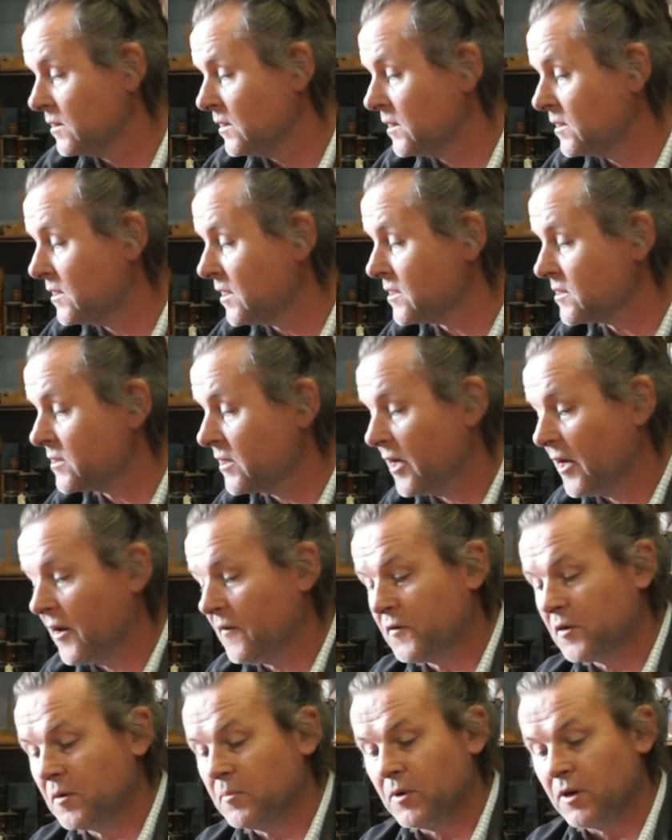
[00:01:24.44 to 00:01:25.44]
it doesn't
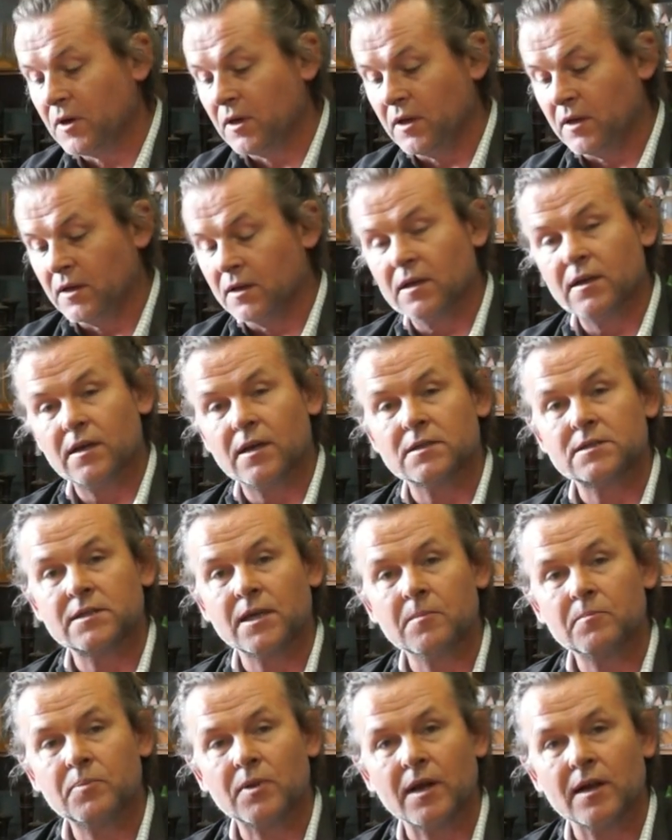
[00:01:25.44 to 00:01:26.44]
have to be a
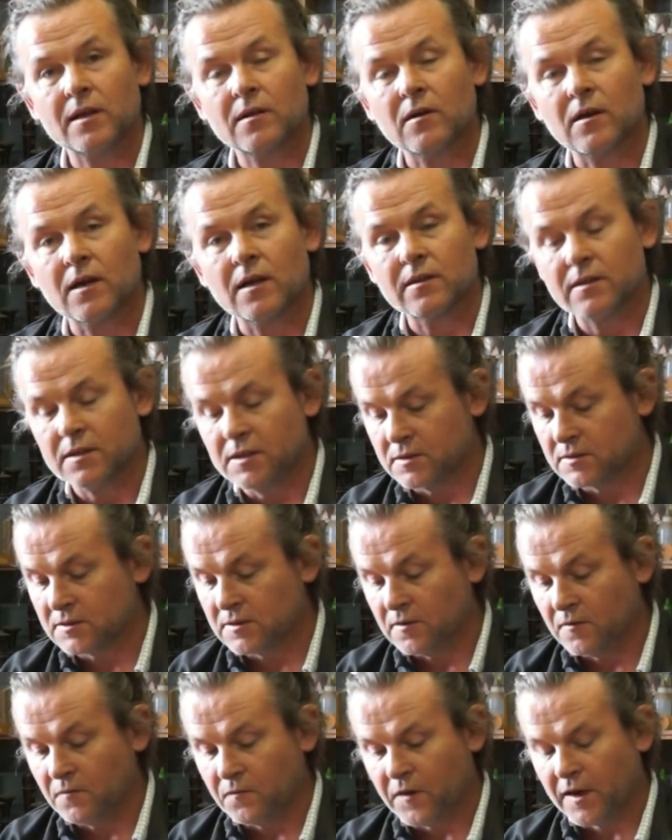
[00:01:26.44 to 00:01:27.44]
template like this.
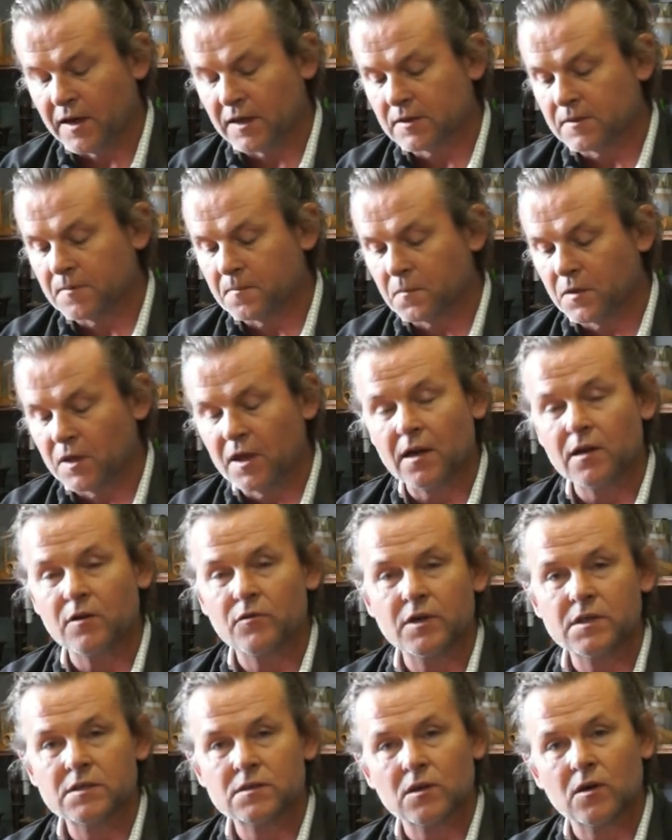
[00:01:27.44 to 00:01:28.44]
In fact, the only
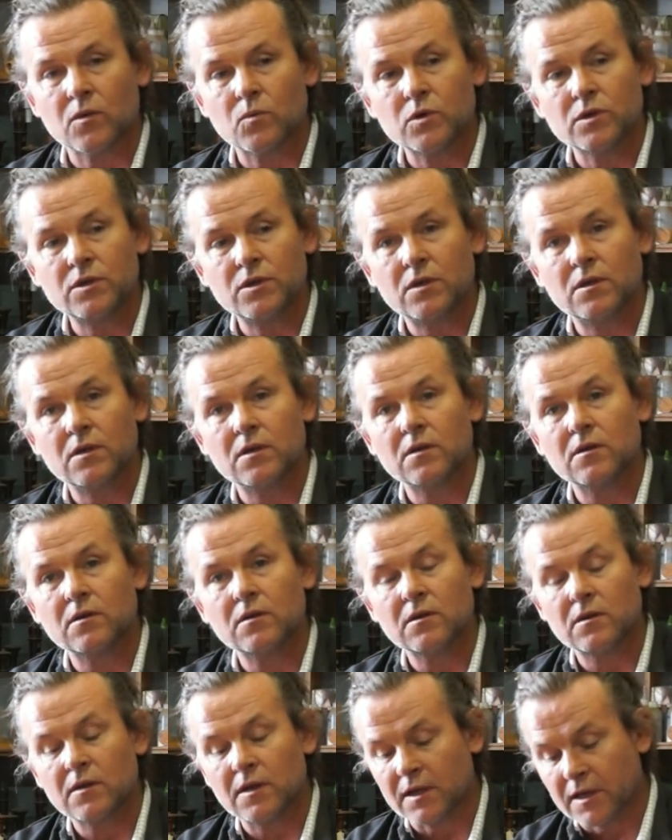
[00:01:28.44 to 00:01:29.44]
reason I would
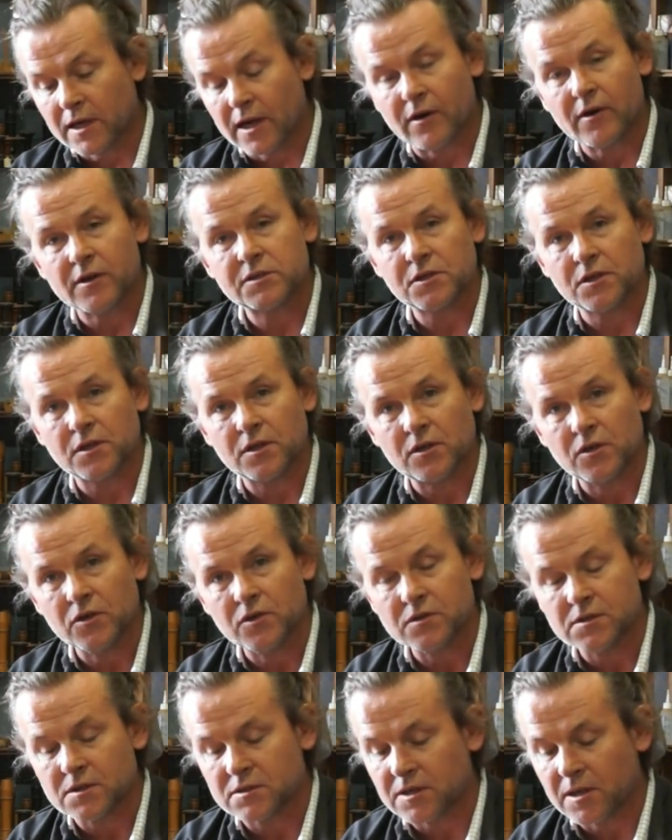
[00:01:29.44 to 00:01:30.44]
encourage you to
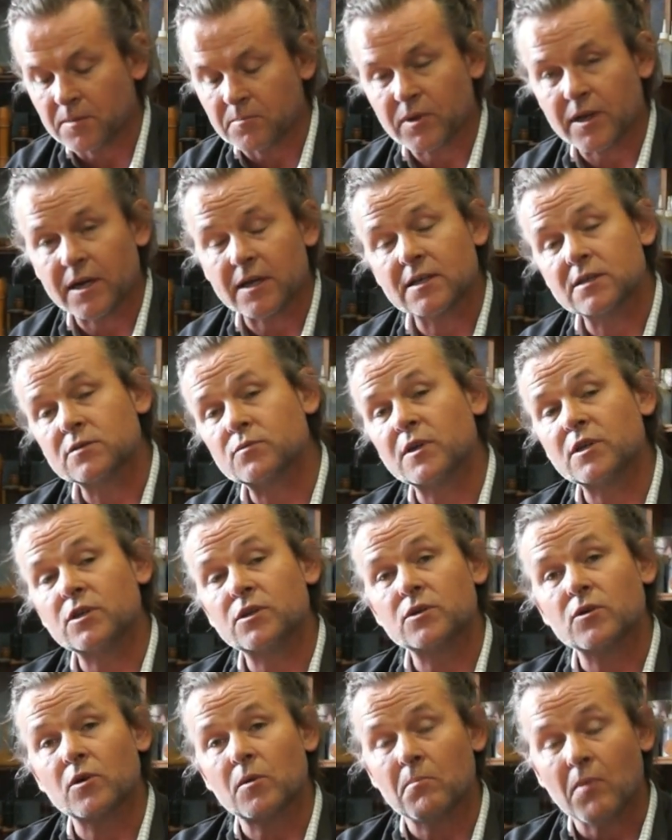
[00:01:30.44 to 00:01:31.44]
use a template is when
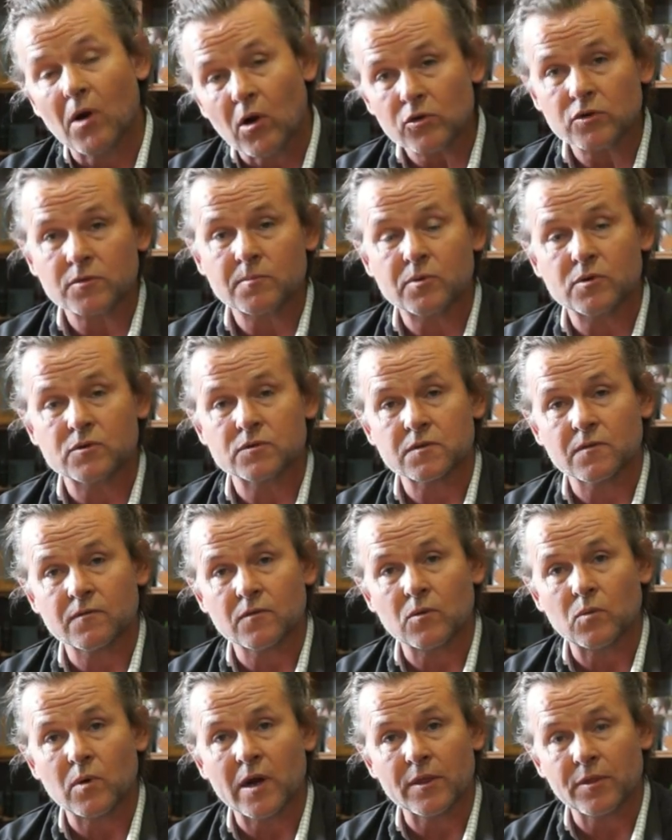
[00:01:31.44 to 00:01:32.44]
you're doing multiples of
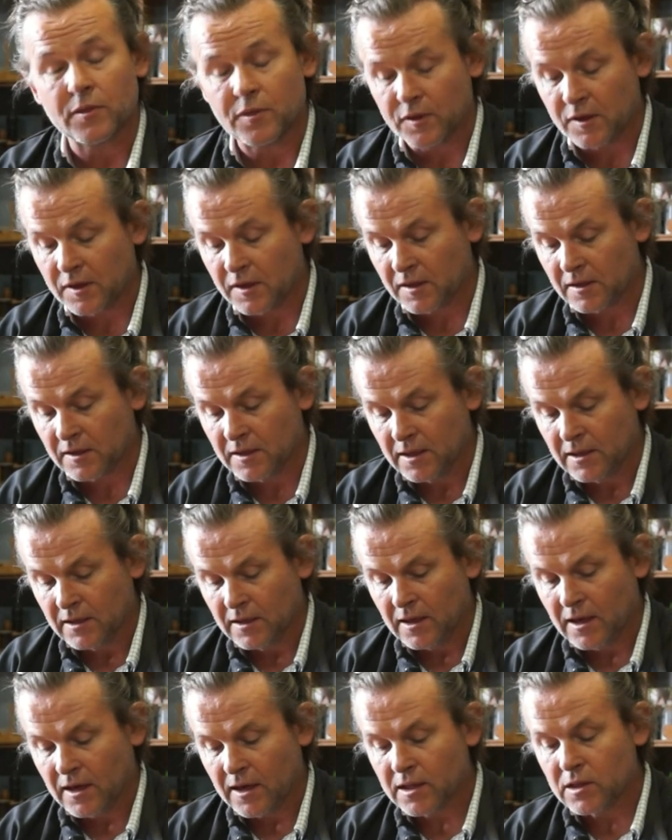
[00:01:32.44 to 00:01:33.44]
the one thing.
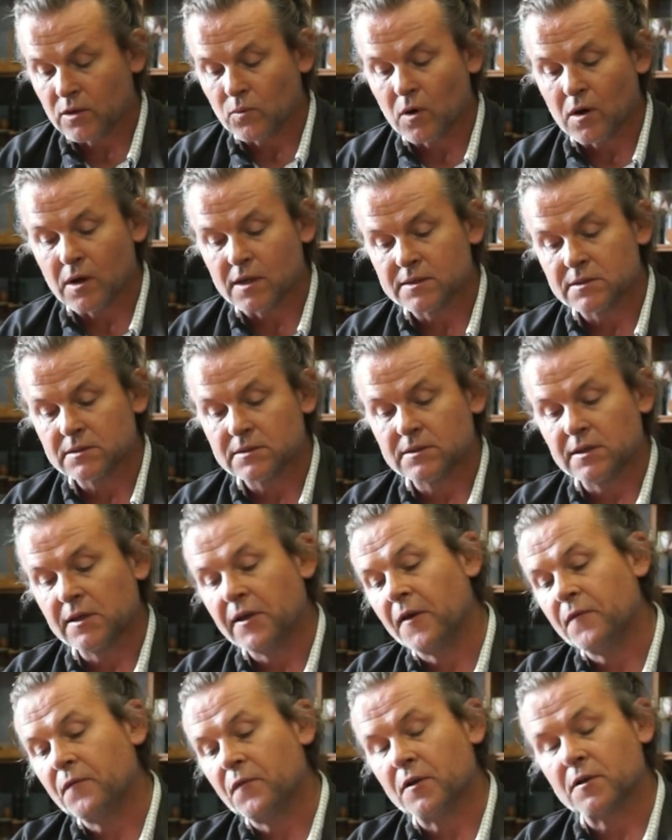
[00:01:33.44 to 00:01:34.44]
Otherwise
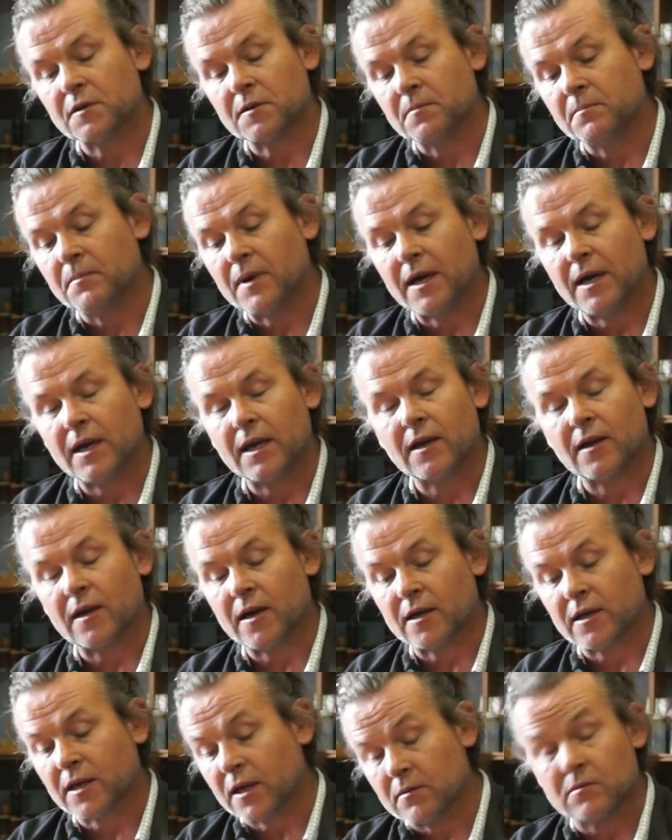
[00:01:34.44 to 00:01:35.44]
the effort
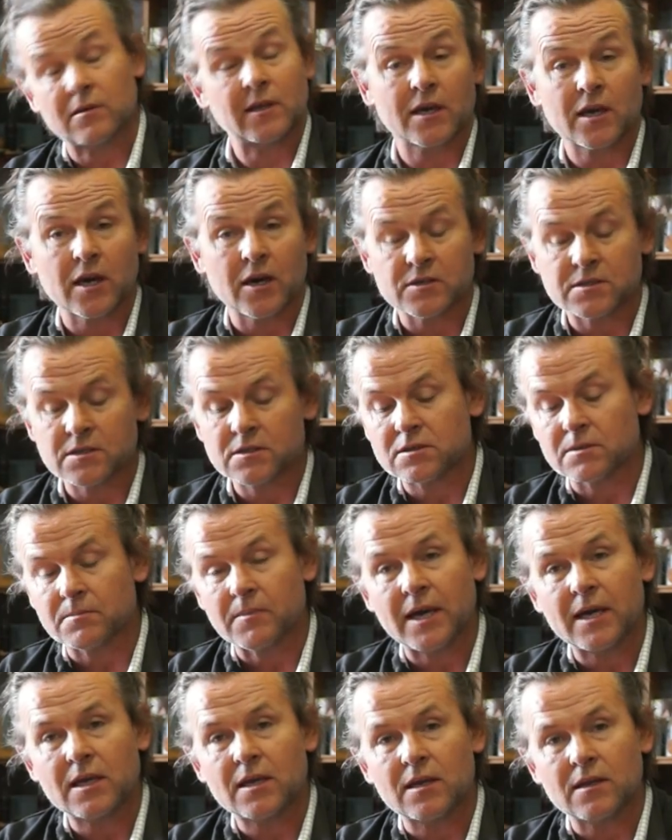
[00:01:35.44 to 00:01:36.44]
that goes into
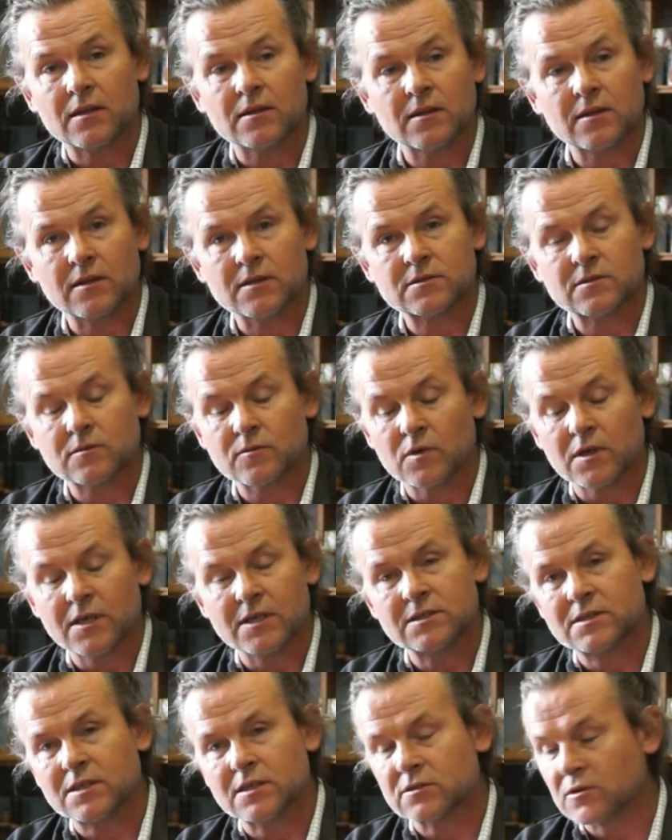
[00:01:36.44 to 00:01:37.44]
making this
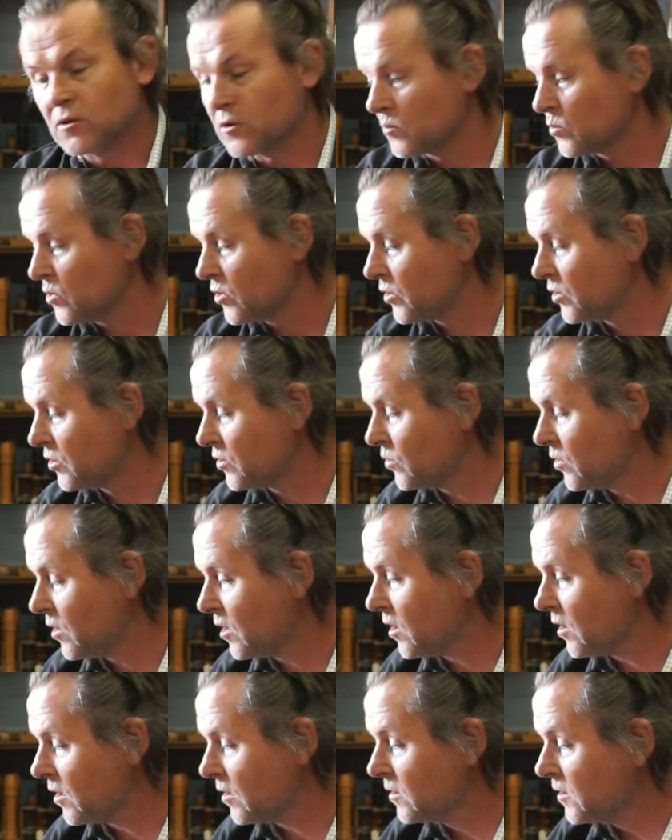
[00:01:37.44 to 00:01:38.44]
is just not worth your
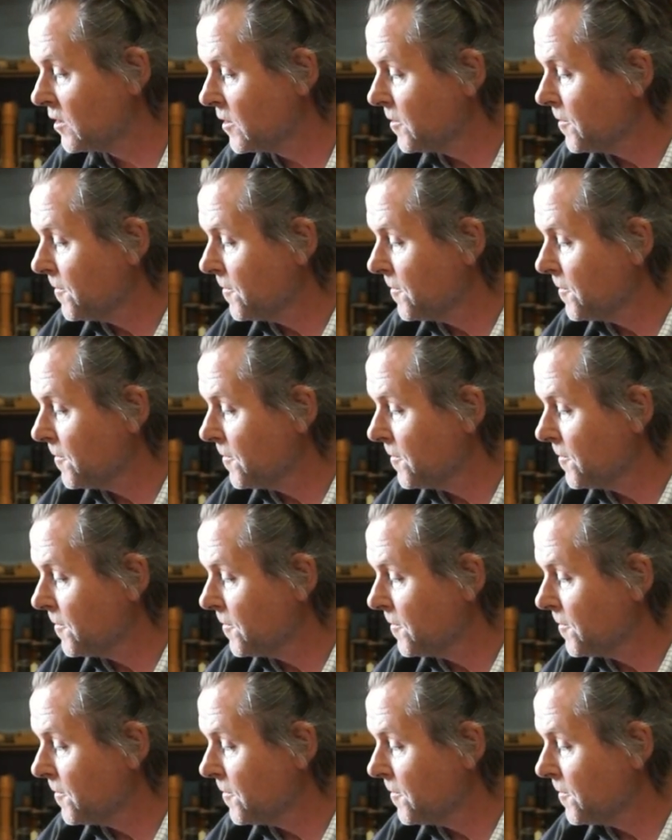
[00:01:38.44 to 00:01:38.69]
while.